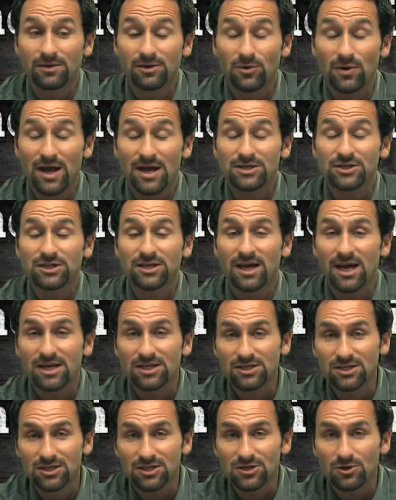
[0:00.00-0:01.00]
you know,
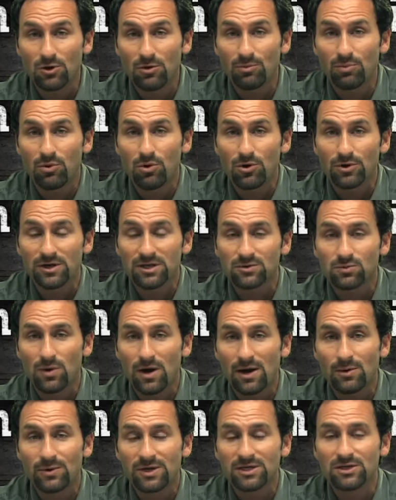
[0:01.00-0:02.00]
education is so important. It's
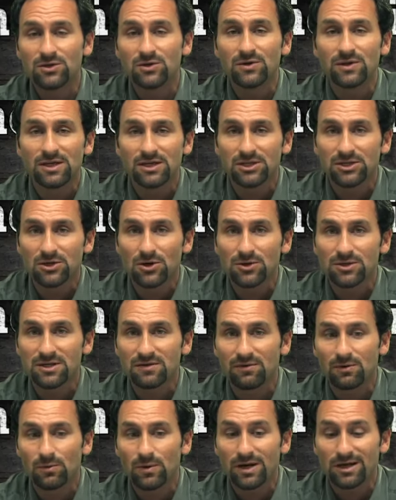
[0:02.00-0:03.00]
why we do these shows
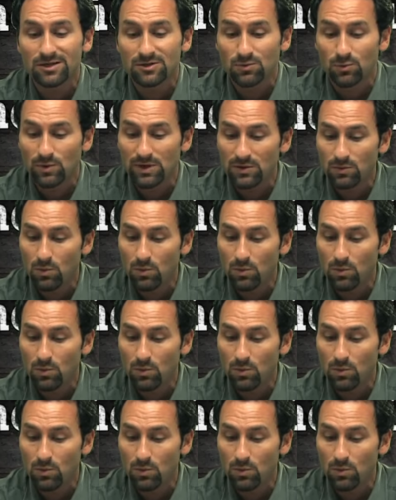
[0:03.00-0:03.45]
every week, because